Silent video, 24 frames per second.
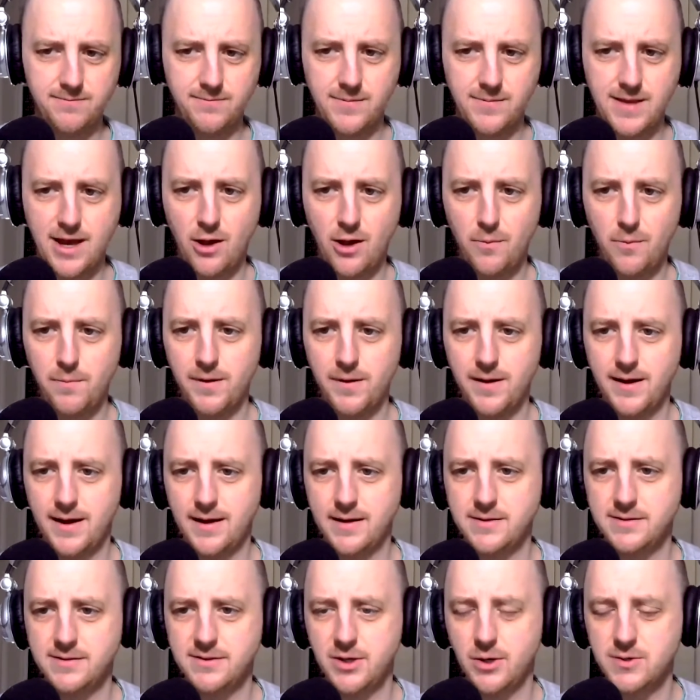help
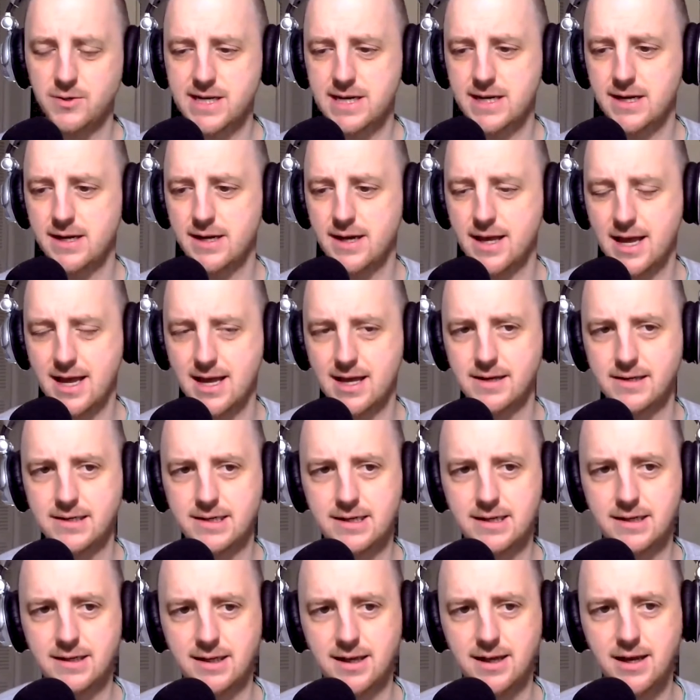Doza
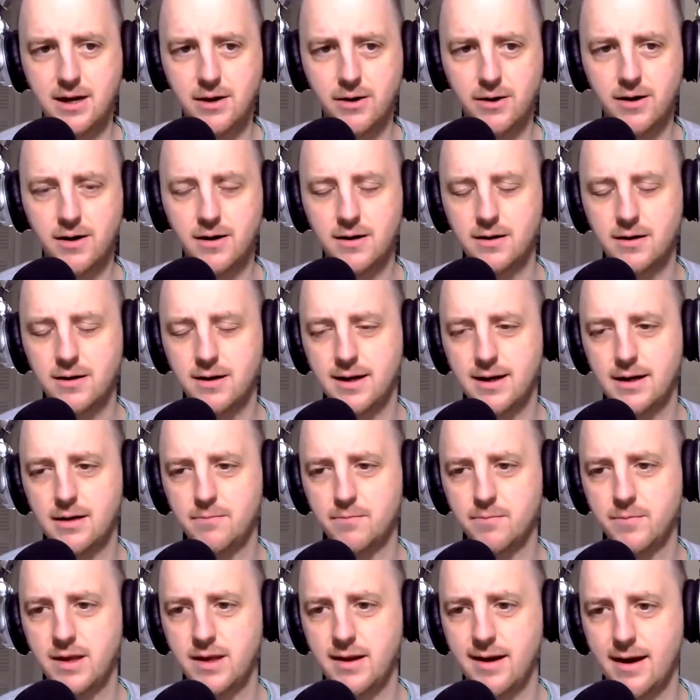and Yeager
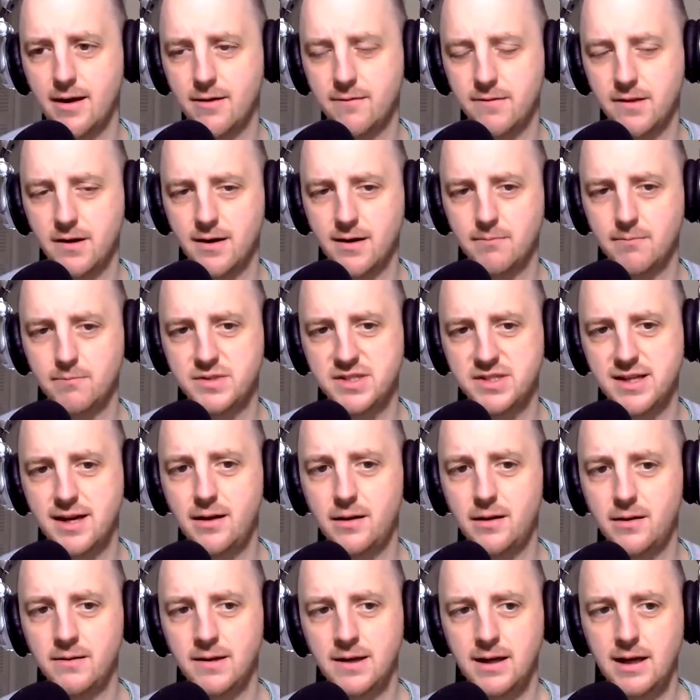get out of their
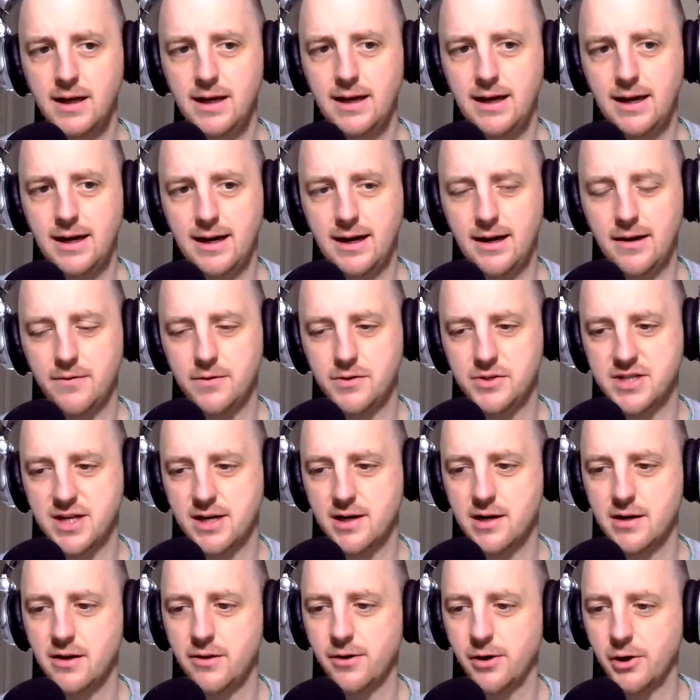cell, there's,
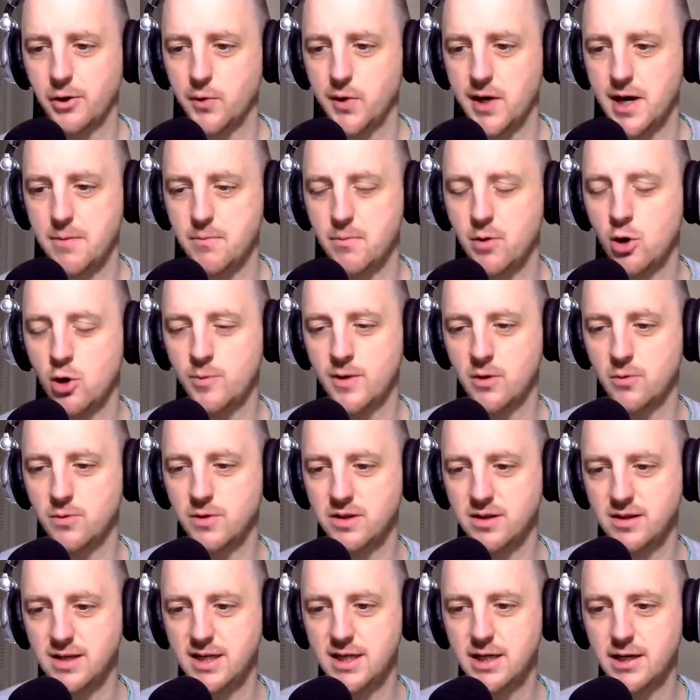like, another great moment
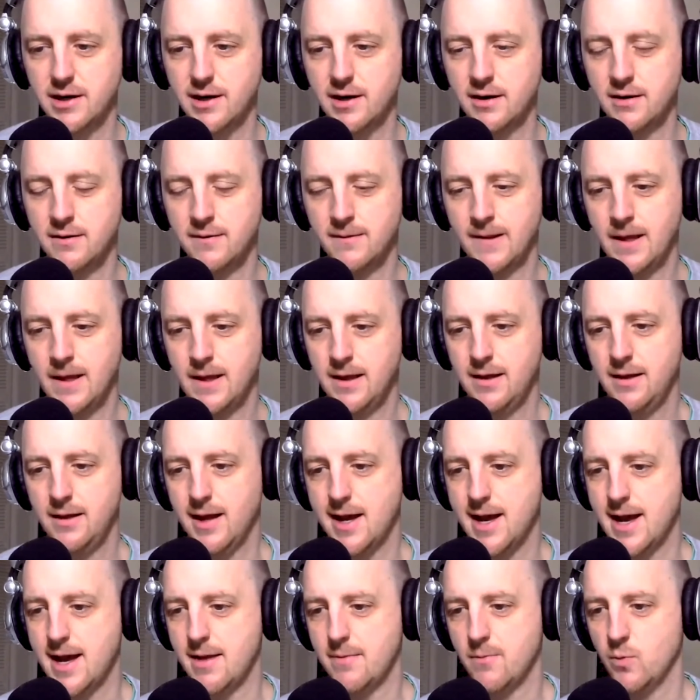with Yeager,
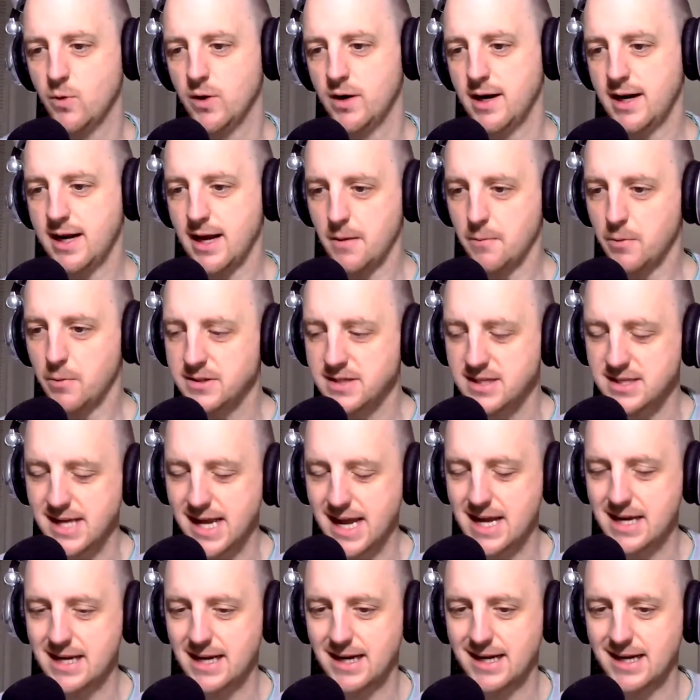where he kind of puts his
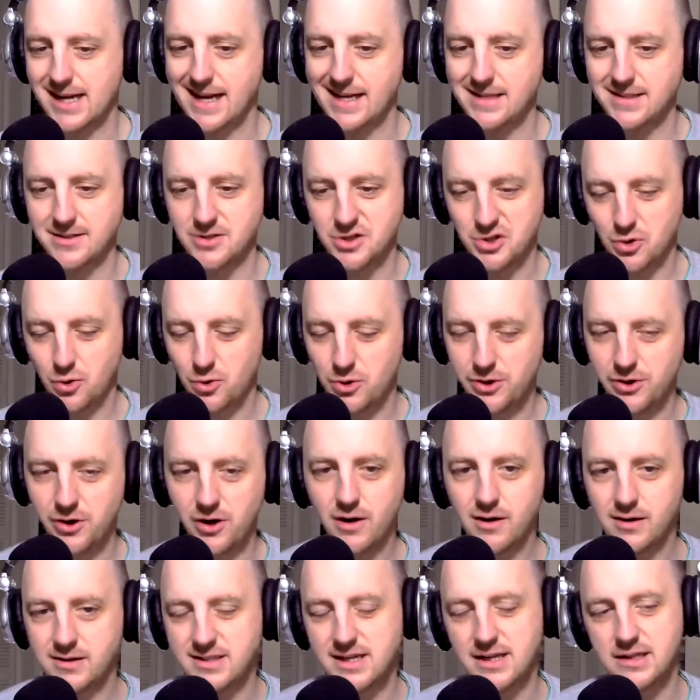hand on Kaz's
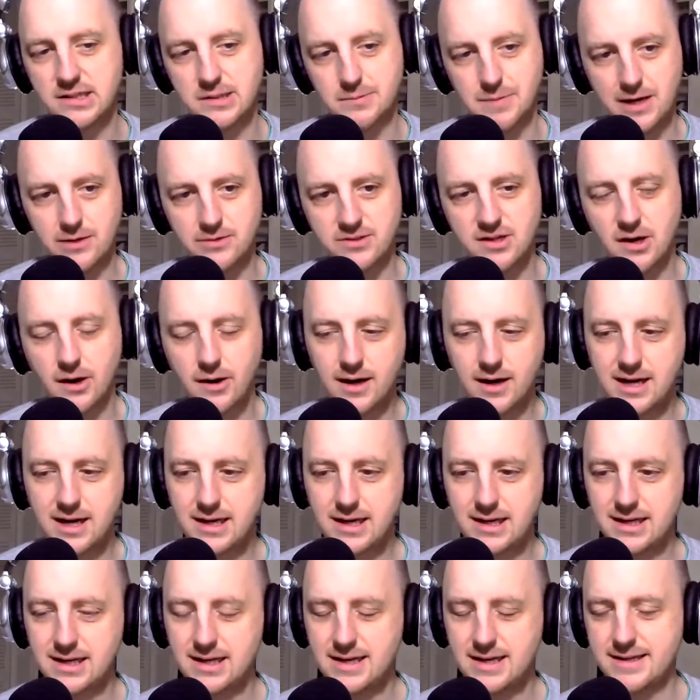shoulder and tells him how sorry
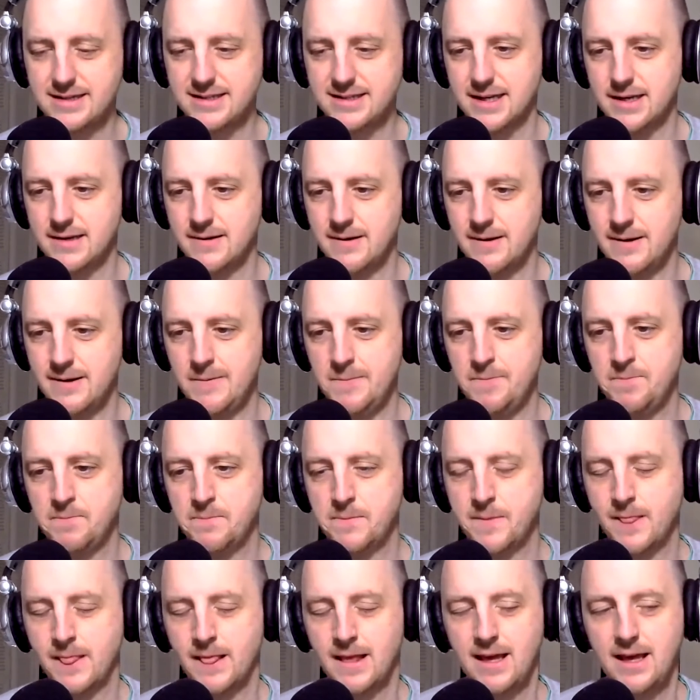he is. And
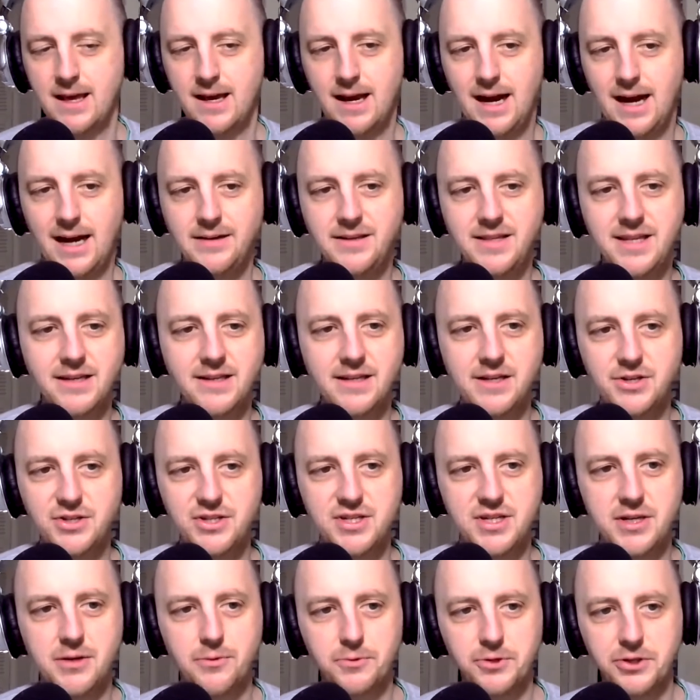I think they
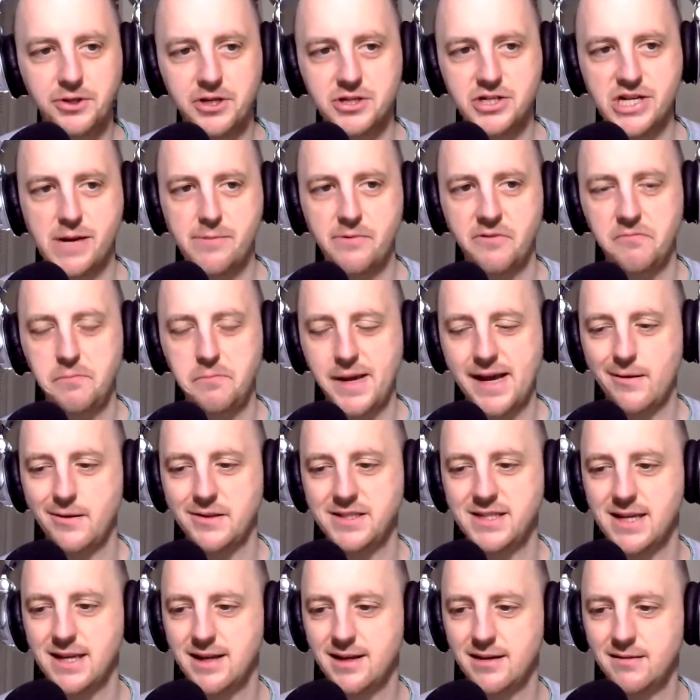just did a really good job of
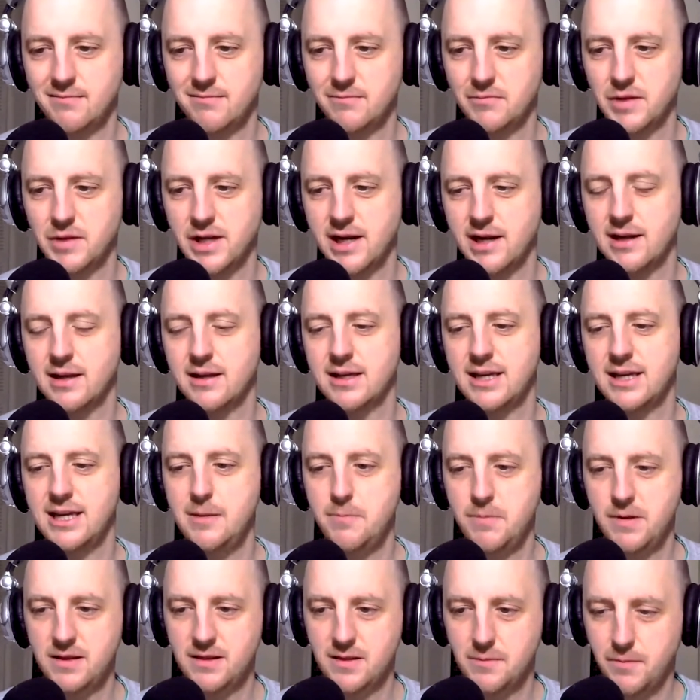balancing, like
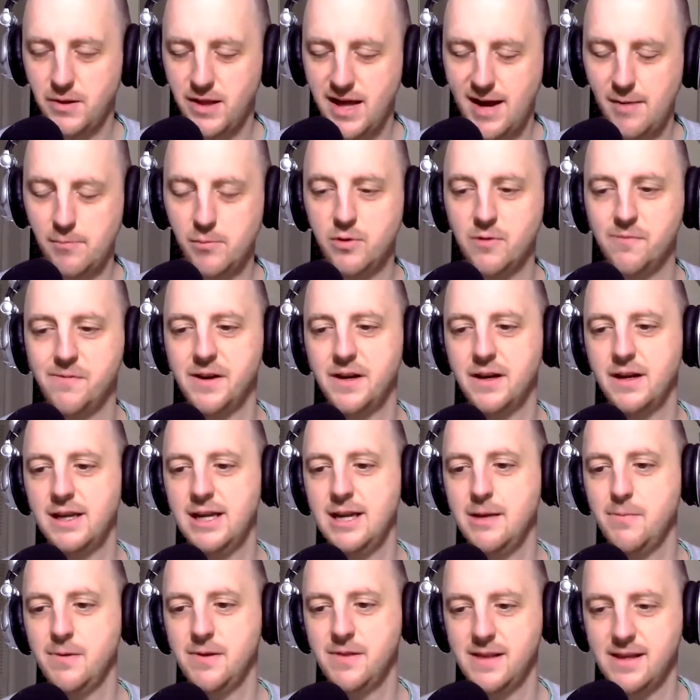keeping the plot moving,
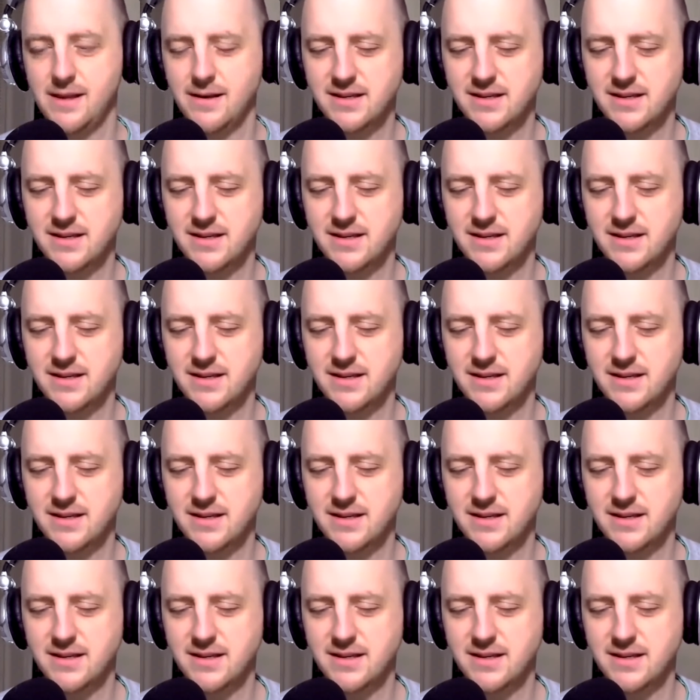keeping the